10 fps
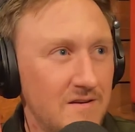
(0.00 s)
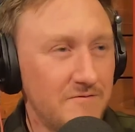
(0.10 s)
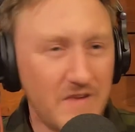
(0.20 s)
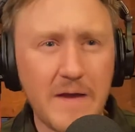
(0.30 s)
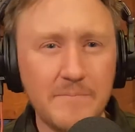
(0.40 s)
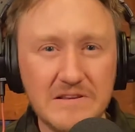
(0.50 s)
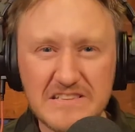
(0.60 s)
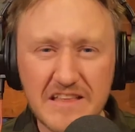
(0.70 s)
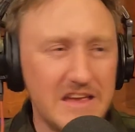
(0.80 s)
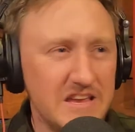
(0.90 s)

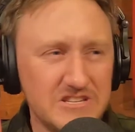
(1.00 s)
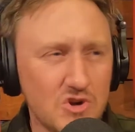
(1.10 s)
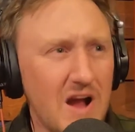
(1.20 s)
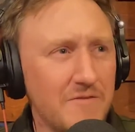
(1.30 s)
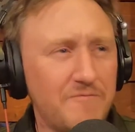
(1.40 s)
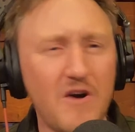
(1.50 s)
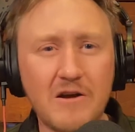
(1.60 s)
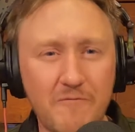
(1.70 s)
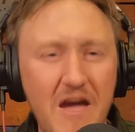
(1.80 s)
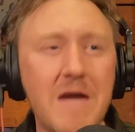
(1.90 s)
Famously, he's trying to fuck
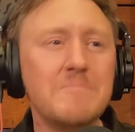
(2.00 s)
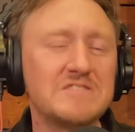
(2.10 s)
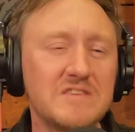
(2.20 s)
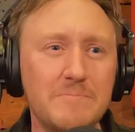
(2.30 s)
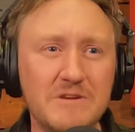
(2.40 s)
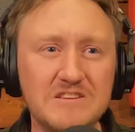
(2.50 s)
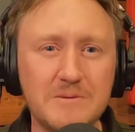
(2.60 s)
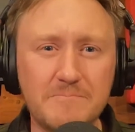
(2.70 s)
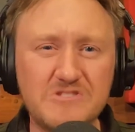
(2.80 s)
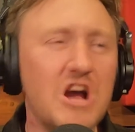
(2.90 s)
her famously, but he's
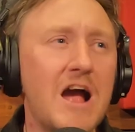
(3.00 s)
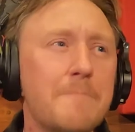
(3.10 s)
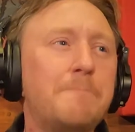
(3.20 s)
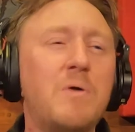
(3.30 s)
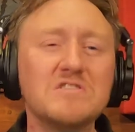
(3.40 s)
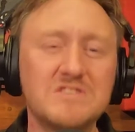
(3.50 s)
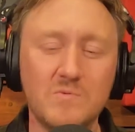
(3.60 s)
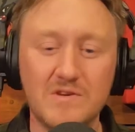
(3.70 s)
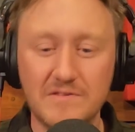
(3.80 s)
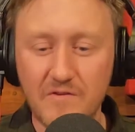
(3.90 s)
a giant pussy
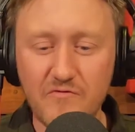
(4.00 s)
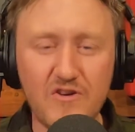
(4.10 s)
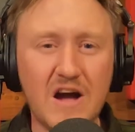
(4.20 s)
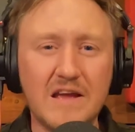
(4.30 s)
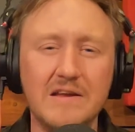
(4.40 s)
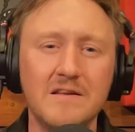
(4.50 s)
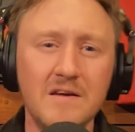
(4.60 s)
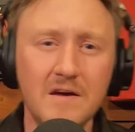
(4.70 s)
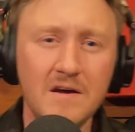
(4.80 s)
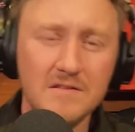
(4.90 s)
when the fucking
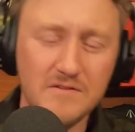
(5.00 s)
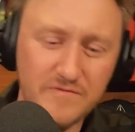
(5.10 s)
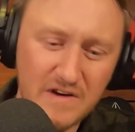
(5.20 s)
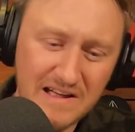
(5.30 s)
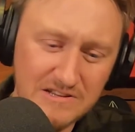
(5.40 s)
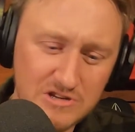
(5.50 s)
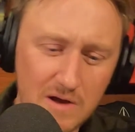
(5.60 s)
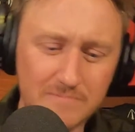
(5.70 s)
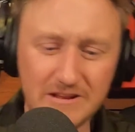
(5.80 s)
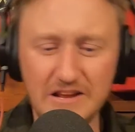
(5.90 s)

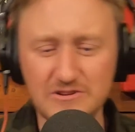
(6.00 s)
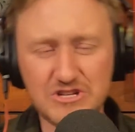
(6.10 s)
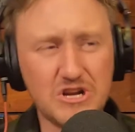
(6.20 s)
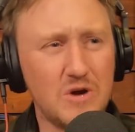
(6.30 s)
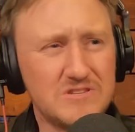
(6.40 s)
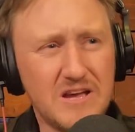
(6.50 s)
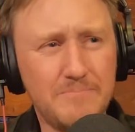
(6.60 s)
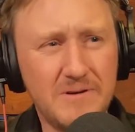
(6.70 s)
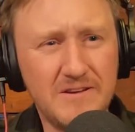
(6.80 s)
Terminator shows up